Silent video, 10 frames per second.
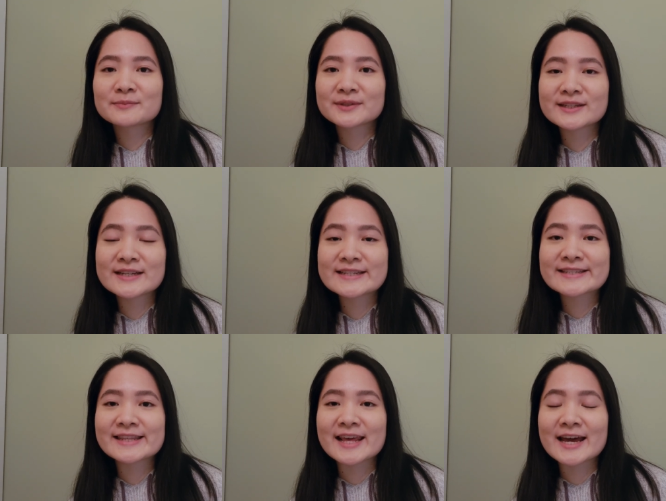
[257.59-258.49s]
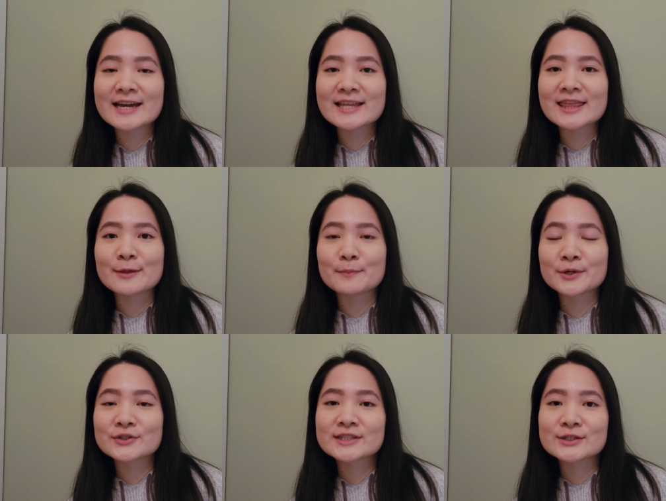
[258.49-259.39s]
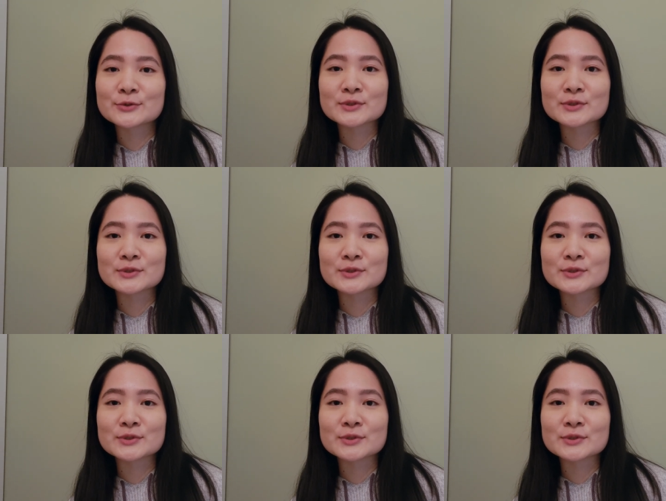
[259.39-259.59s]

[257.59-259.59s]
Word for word: place that the person who